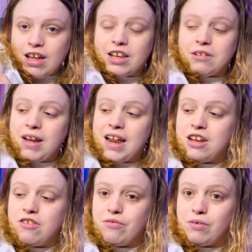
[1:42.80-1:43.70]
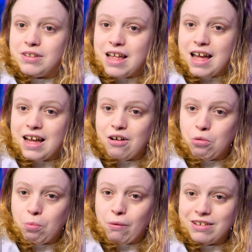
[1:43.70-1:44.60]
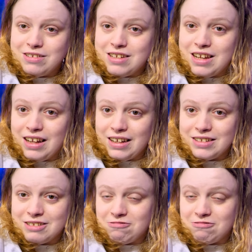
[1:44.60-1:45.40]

and I'm getting another one there on Wednesday,